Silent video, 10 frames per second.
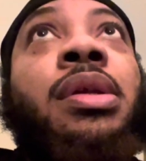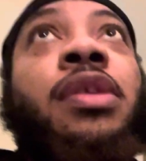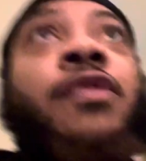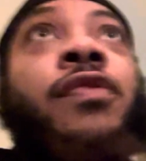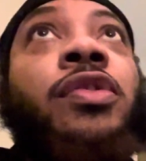
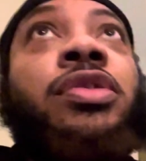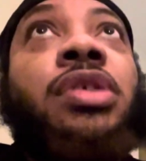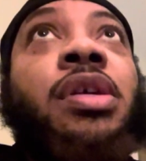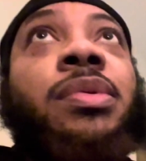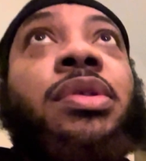the first year
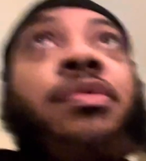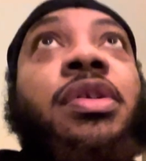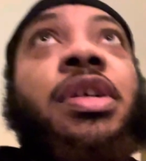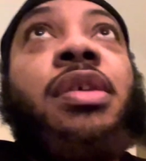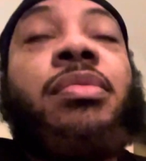I went to
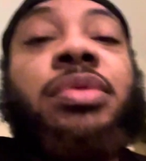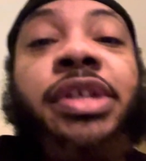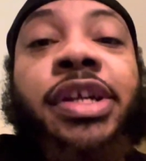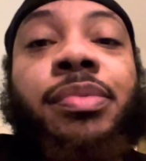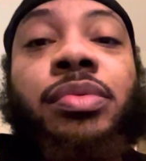rehab
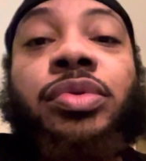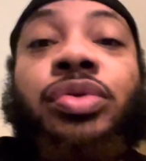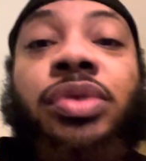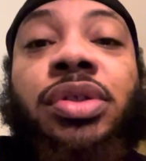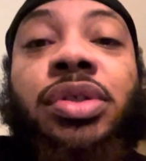was 2
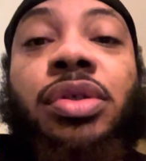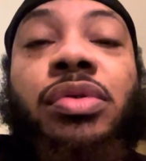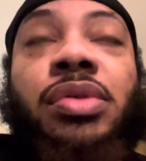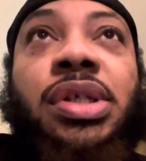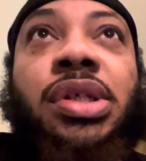years ago.
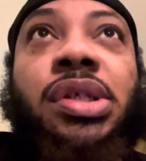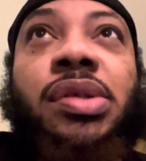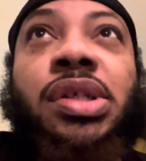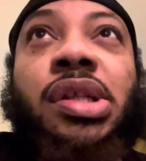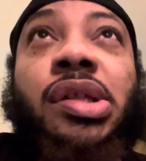I guess, so
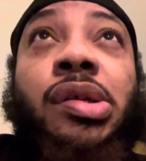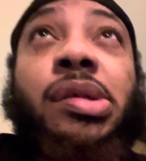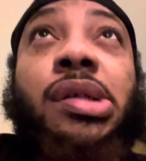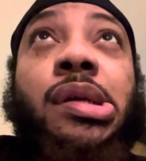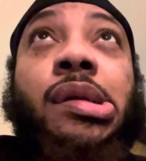that's the third
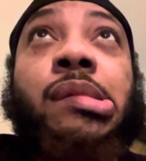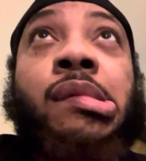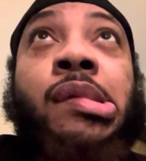time.